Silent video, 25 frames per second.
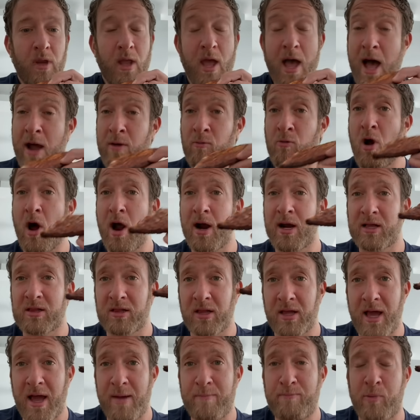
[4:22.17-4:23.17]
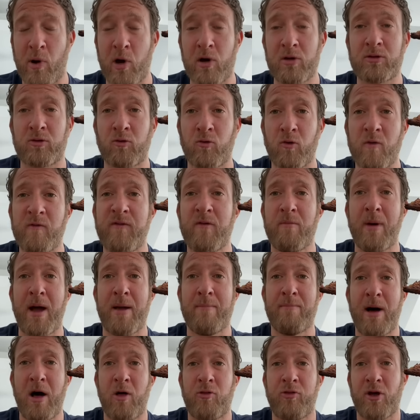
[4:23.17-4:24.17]
Ironically, I burnt the roof of my
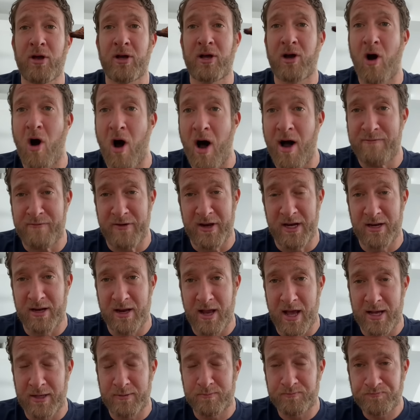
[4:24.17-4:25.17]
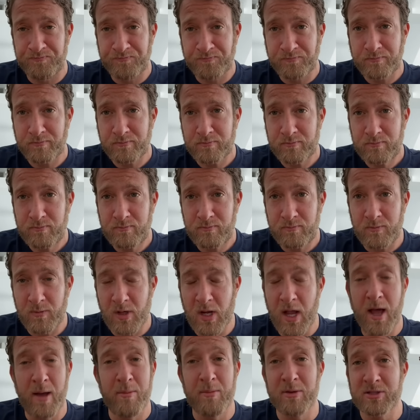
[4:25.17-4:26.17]
mouth on coffee today.
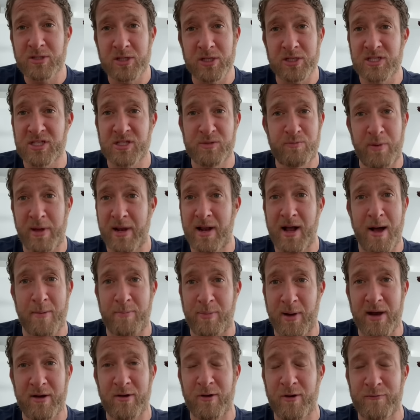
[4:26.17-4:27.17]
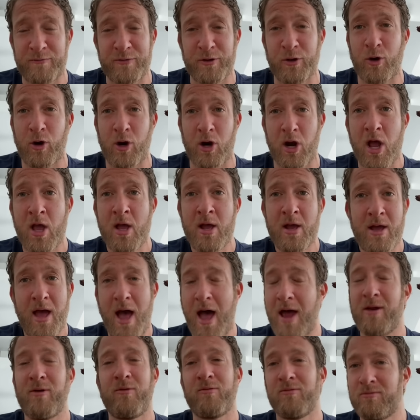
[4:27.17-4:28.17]
I almost just spit up. I don't know if you heard.
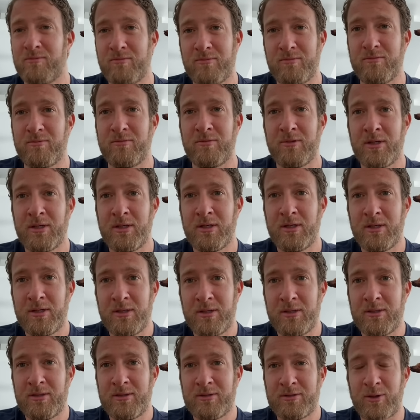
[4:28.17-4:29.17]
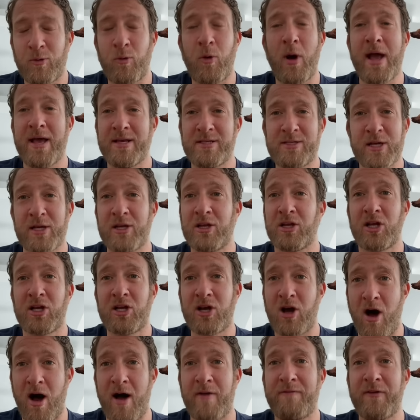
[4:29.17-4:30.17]
I don't. The way I said
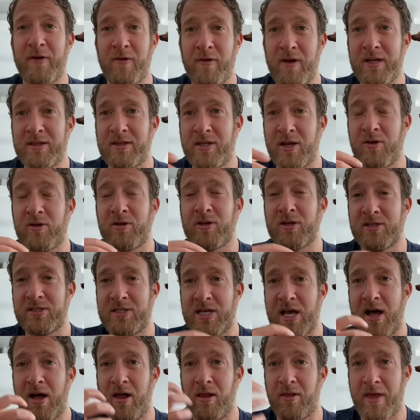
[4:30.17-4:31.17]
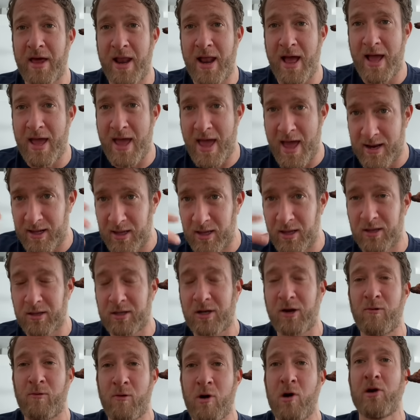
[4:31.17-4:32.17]
coffee right there, you could tell that I had a little
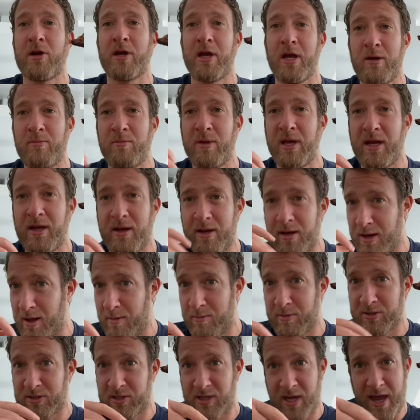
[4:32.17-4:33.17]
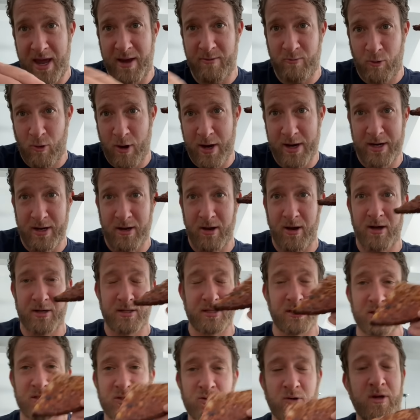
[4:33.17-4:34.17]
Corona in me and it almost came right
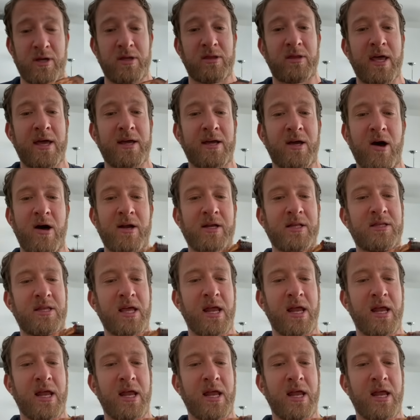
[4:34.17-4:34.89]
onto the screen. Thank God it